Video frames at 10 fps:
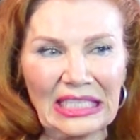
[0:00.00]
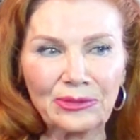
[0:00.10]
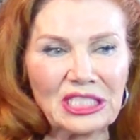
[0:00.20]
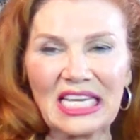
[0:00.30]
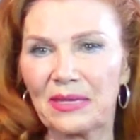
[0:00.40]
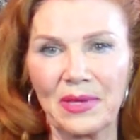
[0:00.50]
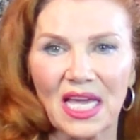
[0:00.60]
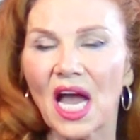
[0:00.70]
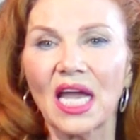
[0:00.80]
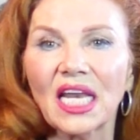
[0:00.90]
irritating
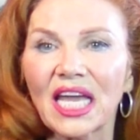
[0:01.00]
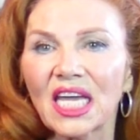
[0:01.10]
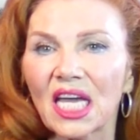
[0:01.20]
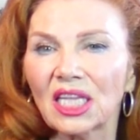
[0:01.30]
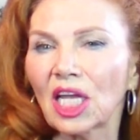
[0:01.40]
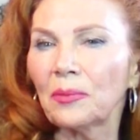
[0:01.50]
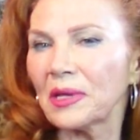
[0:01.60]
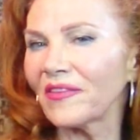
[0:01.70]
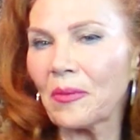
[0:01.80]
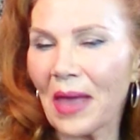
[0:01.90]
me. I like a little
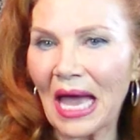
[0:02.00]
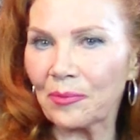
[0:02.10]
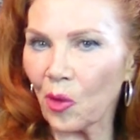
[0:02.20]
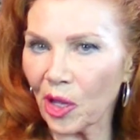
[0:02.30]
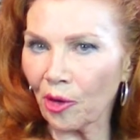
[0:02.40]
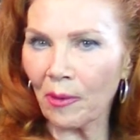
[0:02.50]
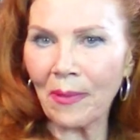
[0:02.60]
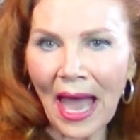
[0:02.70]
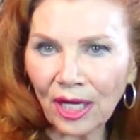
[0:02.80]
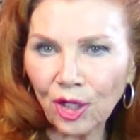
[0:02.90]
bit of a bad boy or a
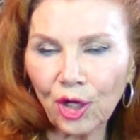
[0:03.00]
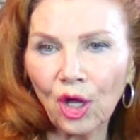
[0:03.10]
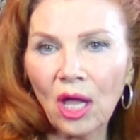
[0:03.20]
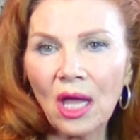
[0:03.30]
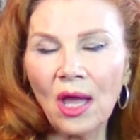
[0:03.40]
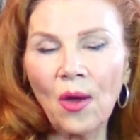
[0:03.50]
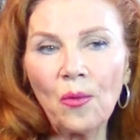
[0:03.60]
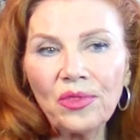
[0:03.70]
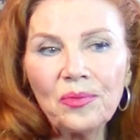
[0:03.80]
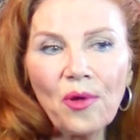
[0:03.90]
bad girl.
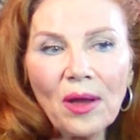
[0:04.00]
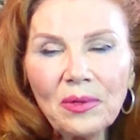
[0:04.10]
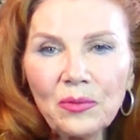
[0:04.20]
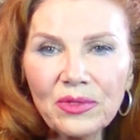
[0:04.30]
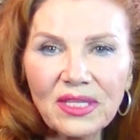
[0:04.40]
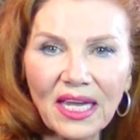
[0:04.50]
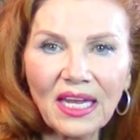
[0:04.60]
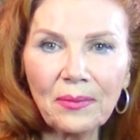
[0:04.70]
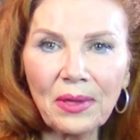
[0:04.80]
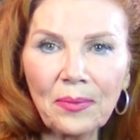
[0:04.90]
Well, the problem with
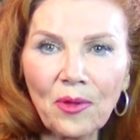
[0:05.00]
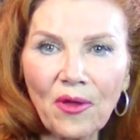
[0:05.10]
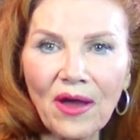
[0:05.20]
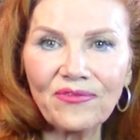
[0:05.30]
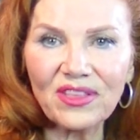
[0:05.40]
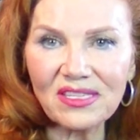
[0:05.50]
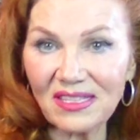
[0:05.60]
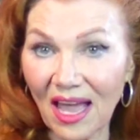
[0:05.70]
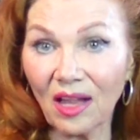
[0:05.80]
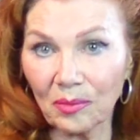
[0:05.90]
dating people of
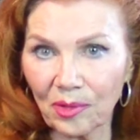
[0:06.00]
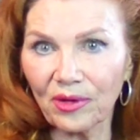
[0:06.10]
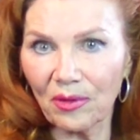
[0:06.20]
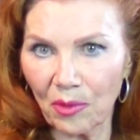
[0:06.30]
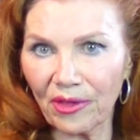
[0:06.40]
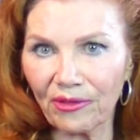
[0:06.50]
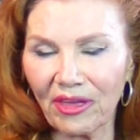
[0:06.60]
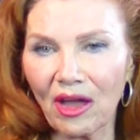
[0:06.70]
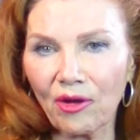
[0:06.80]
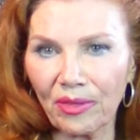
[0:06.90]
this caliber, whether
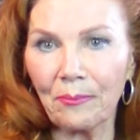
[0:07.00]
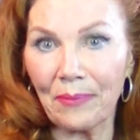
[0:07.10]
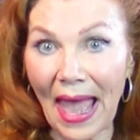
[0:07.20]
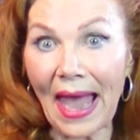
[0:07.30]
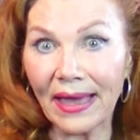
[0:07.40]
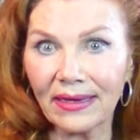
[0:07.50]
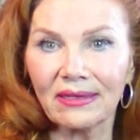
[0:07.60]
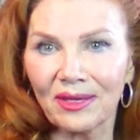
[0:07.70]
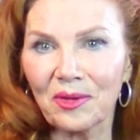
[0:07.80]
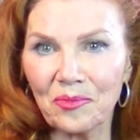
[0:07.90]
they are the bad,
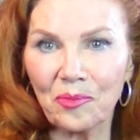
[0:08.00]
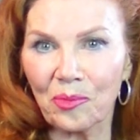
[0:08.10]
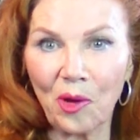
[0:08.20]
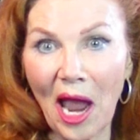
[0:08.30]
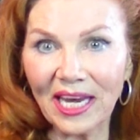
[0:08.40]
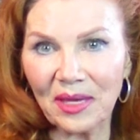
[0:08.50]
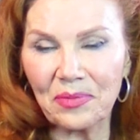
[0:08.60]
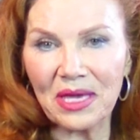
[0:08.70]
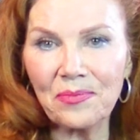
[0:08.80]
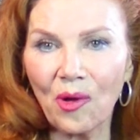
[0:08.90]

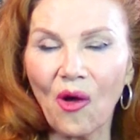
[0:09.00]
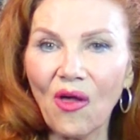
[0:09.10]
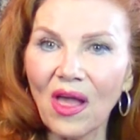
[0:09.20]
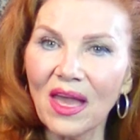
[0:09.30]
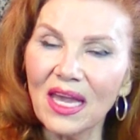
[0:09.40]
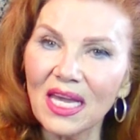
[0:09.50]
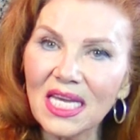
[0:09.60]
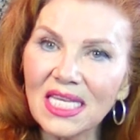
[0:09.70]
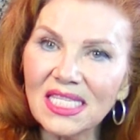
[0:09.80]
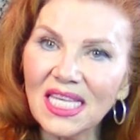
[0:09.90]
bratty people,
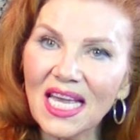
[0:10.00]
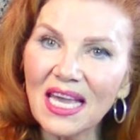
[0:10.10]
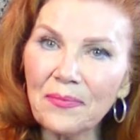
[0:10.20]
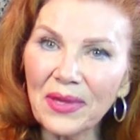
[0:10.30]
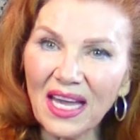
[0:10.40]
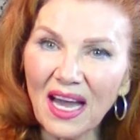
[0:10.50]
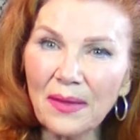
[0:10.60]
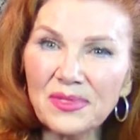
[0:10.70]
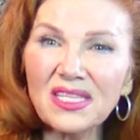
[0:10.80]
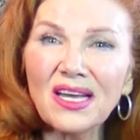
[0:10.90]
is it
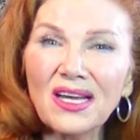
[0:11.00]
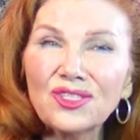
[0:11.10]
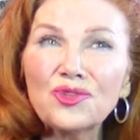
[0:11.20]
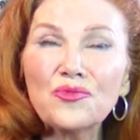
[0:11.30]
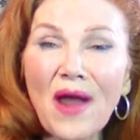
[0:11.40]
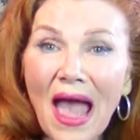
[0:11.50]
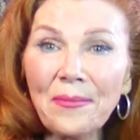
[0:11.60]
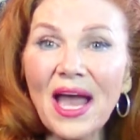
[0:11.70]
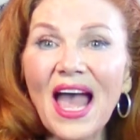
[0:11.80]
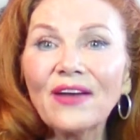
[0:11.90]
becomes
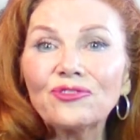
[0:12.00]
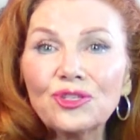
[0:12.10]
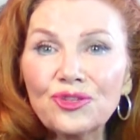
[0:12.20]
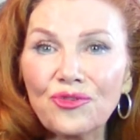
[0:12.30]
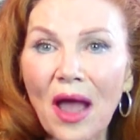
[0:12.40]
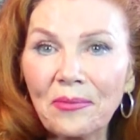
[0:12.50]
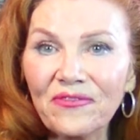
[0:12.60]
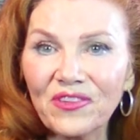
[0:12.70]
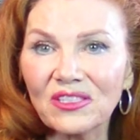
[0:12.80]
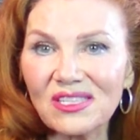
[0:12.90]
drama after
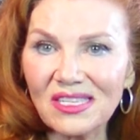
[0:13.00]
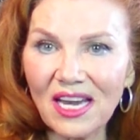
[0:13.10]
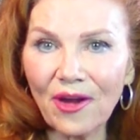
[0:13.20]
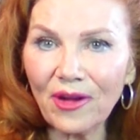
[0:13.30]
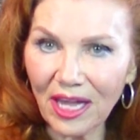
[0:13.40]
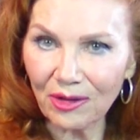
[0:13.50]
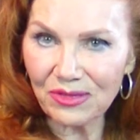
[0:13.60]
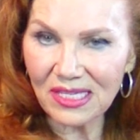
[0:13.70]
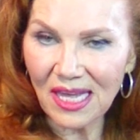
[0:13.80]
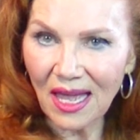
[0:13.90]
drama filled
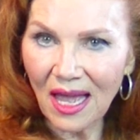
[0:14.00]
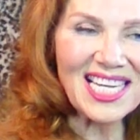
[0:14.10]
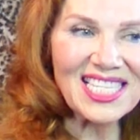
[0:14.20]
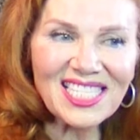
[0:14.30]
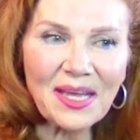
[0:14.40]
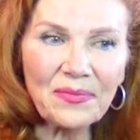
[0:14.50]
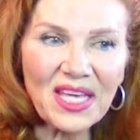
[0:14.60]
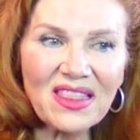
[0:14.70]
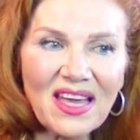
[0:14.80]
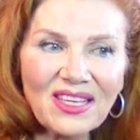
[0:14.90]
scenarios. It's
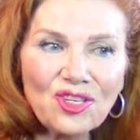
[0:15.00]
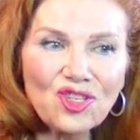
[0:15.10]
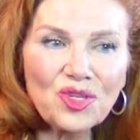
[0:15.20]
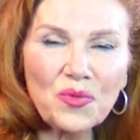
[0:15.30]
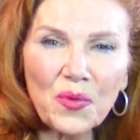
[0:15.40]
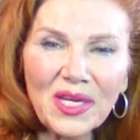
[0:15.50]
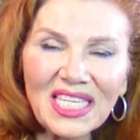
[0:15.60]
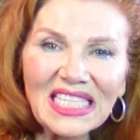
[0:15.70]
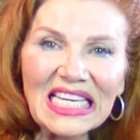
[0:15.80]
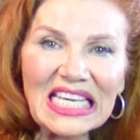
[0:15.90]
something that you should
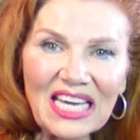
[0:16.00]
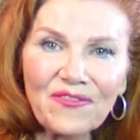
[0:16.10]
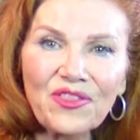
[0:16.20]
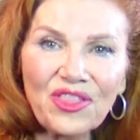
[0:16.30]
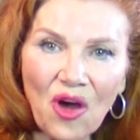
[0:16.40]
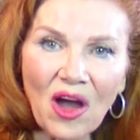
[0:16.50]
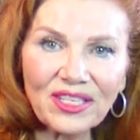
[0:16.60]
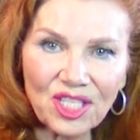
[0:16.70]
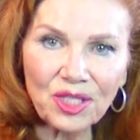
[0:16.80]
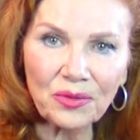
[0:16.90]
really give
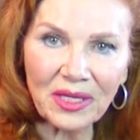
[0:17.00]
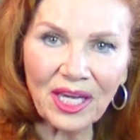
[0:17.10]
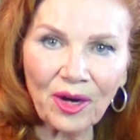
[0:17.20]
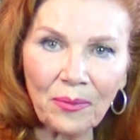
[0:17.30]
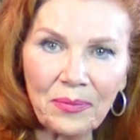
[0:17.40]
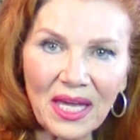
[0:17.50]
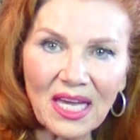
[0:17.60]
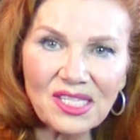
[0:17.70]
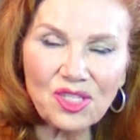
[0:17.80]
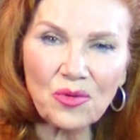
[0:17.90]
thought to here
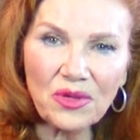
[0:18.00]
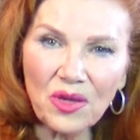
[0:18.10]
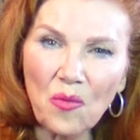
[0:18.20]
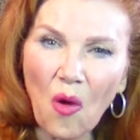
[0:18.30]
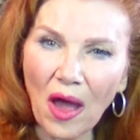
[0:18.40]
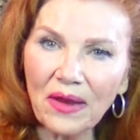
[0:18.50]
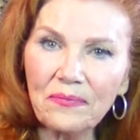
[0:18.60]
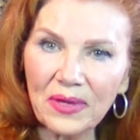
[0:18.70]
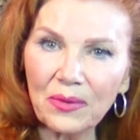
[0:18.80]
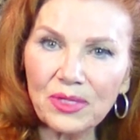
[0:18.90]
because don't you want
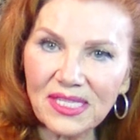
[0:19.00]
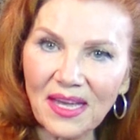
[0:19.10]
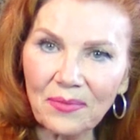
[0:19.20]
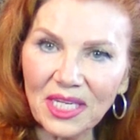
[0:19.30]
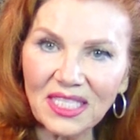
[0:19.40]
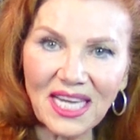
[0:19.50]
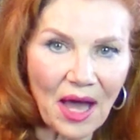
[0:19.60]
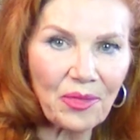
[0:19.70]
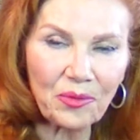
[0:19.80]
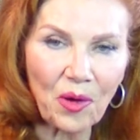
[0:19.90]
to be with somebody
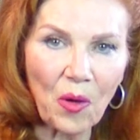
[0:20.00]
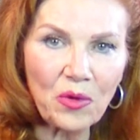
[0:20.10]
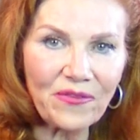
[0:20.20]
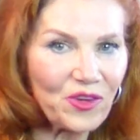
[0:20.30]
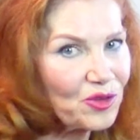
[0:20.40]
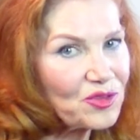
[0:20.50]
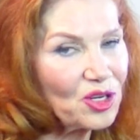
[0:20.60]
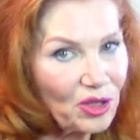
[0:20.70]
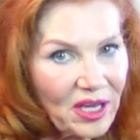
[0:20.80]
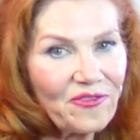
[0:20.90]
down the road if you're
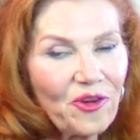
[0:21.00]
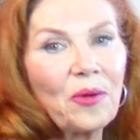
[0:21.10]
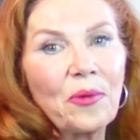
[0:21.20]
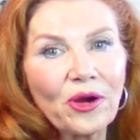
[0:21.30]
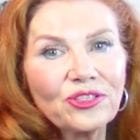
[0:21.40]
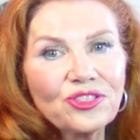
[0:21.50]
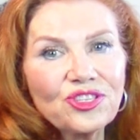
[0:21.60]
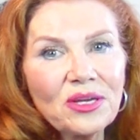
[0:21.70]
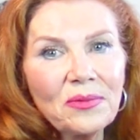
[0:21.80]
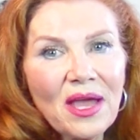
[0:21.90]
looking for a
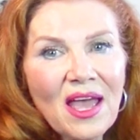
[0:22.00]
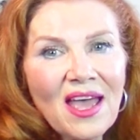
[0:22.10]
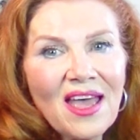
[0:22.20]
partnership